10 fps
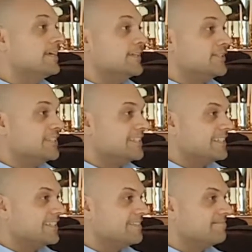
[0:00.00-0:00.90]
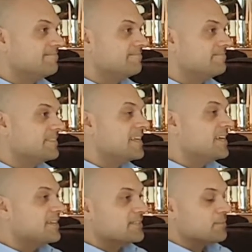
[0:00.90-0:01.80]
Indeed.
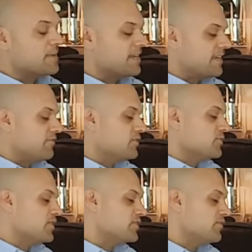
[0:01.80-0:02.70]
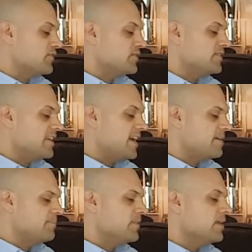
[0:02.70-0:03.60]
So Mickey, first question for you
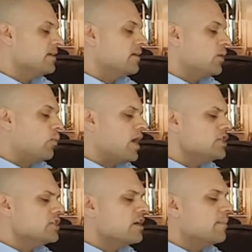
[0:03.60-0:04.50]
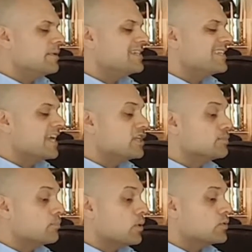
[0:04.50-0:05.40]
today. Why should companies
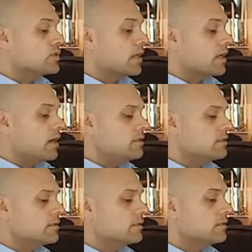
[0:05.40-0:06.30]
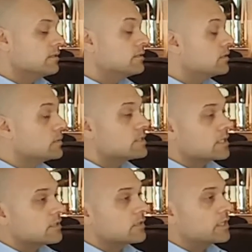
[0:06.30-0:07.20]
engage pros like us to
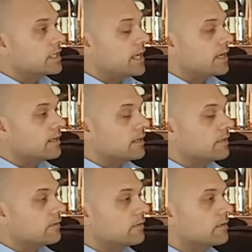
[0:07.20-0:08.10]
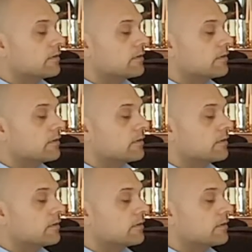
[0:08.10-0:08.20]
assess their key candidates?